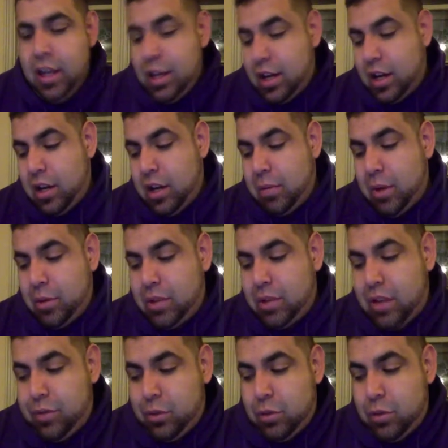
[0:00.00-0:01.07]
I would
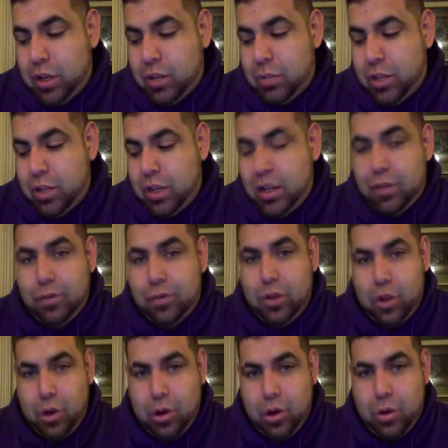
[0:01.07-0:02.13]
definitely recommend it if
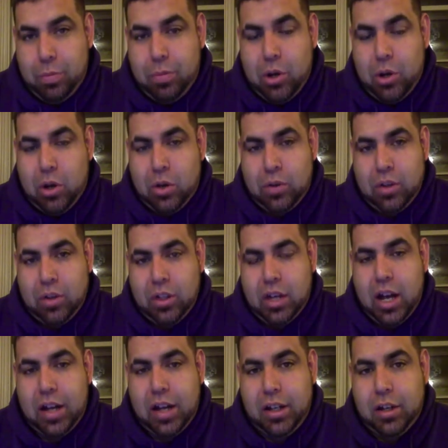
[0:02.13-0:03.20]
you're part of the
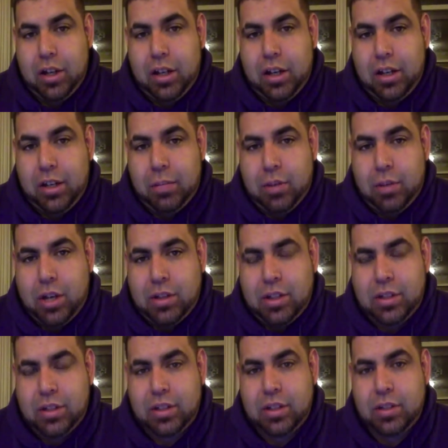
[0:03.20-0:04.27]
audio editing
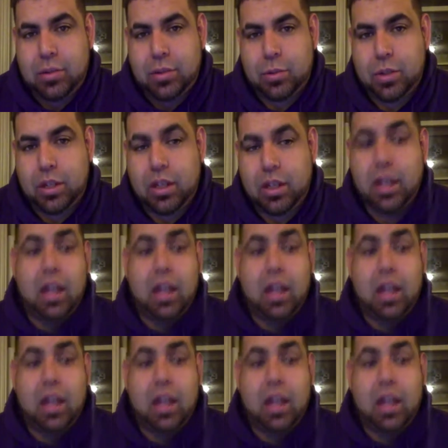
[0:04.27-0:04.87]
process in this week.